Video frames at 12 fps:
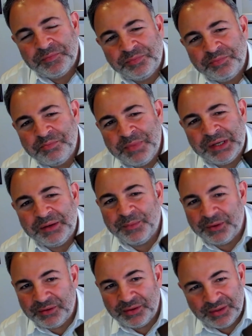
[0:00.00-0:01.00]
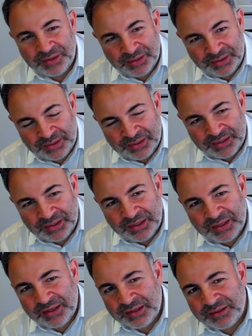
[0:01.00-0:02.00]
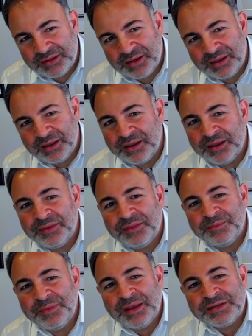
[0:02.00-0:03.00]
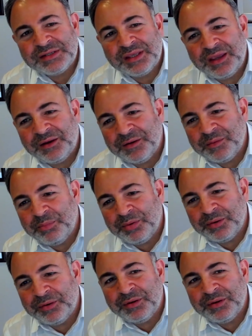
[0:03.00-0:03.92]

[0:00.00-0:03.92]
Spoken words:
minimal. And the mascara burn